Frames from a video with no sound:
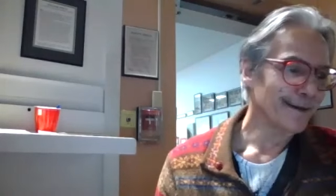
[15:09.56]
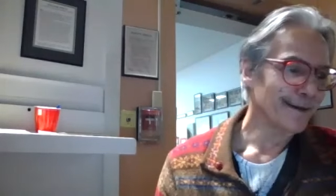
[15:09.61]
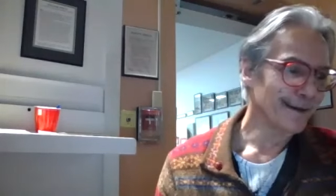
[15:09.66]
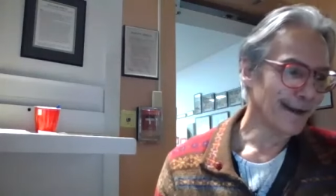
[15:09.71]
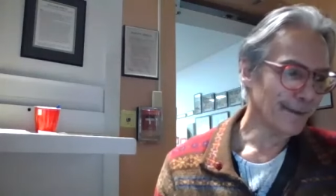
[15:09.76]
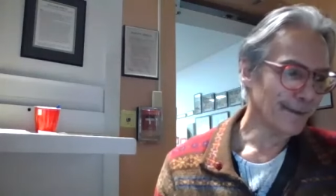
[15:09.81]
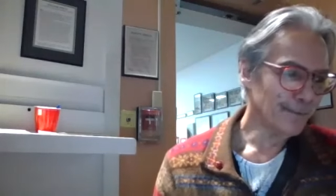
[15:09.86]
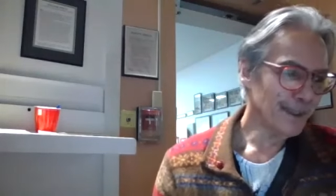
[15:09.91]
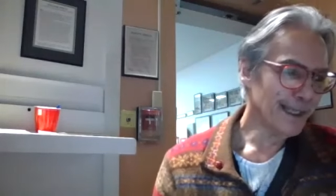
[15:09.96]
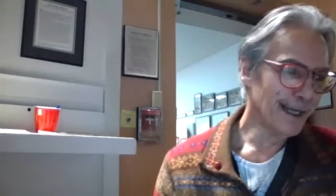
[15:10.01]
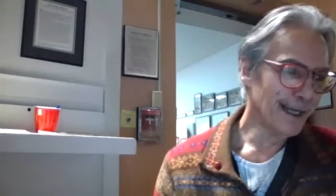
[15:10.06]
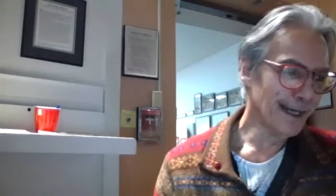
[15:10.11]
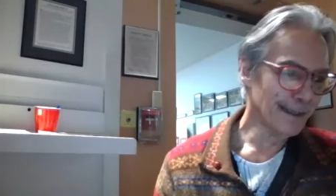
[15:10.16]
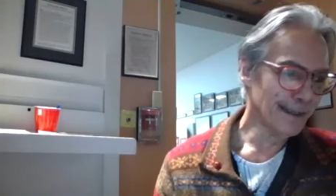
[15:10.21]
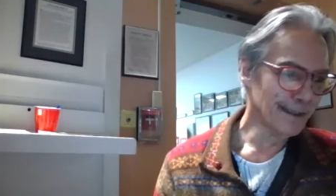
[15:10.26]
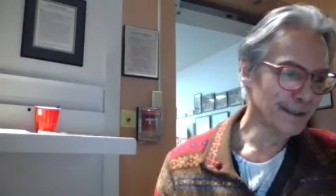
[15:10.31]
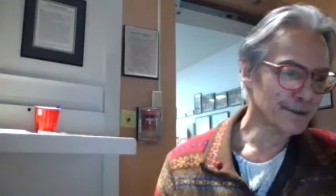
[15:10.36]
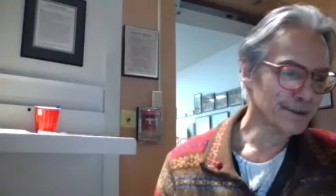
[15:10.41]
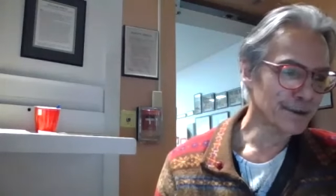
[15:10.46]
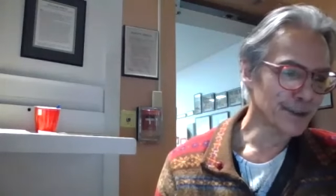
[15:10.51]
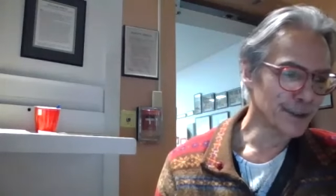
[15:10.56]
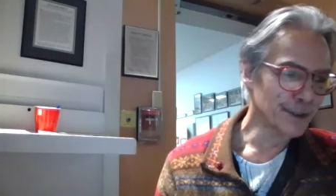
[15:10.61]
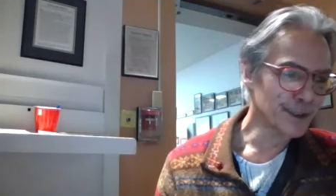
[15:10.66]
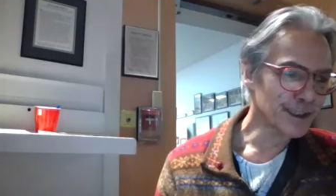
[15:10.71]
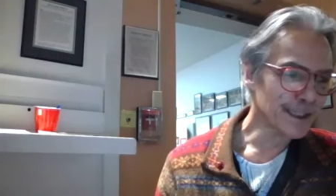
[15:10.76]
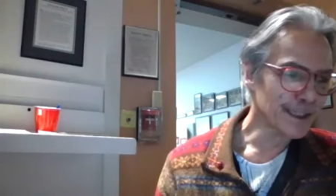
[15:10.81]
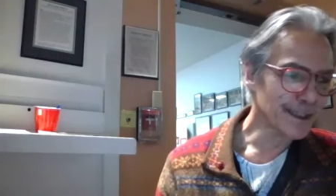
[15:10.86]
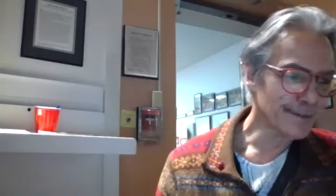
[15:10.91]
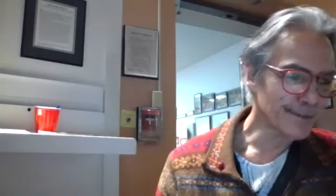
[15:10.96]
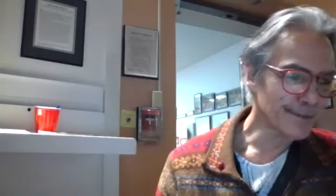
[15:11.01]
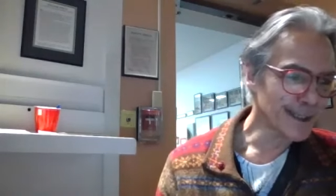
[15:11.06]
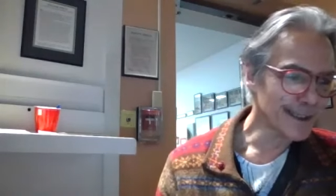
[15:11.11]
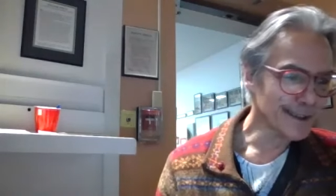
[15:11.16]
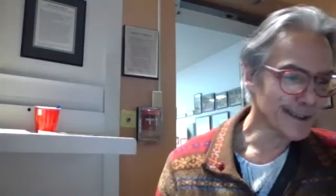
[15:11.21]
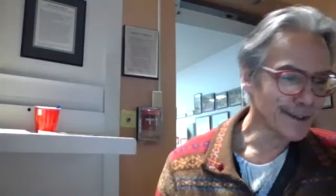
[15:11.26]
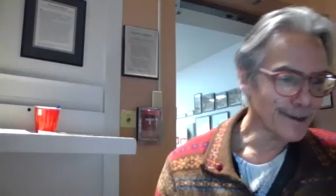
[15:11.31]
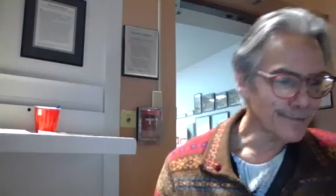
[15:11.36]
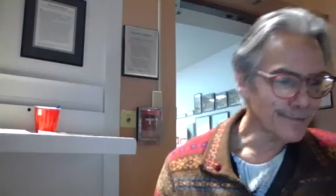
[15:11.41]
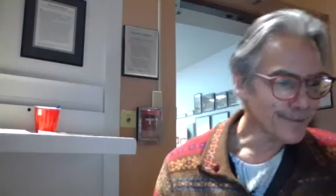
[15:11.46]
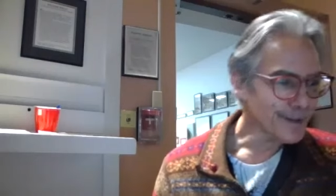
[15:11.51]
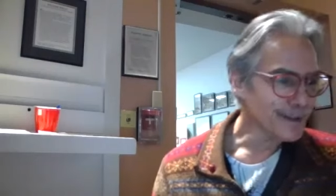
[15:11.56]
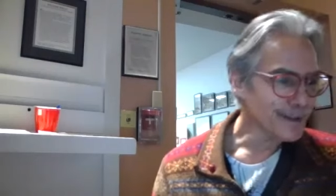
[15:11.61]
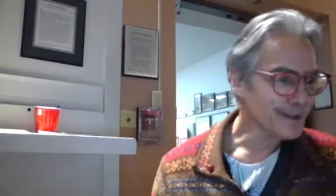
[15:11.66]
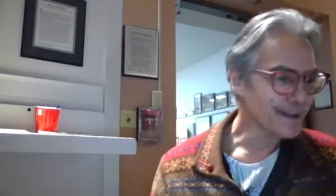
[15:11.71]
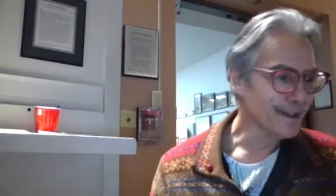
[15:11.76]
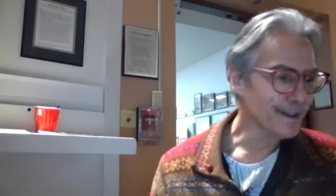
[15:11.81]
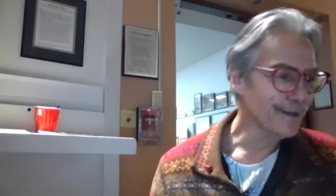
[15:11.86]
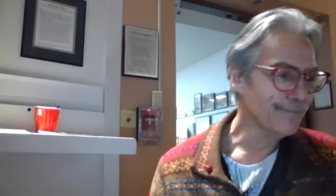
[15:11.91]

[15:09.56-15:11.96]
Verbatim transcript: And I began introducing myself as,